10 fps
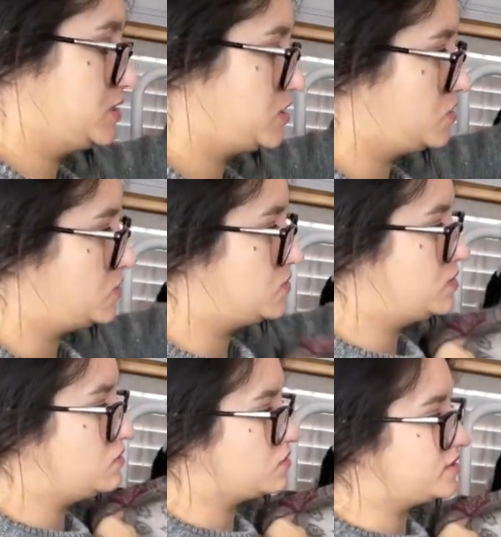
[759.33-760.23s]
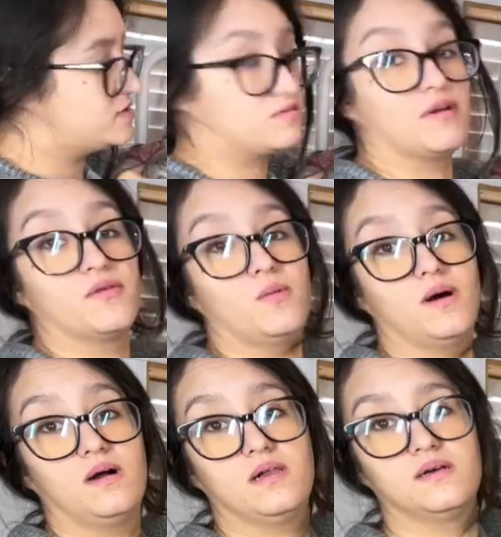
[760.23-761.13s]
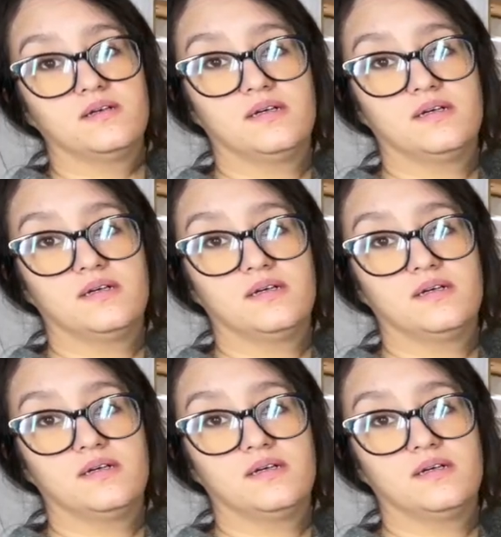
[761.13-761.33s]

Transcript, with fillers: so, or either on the wall.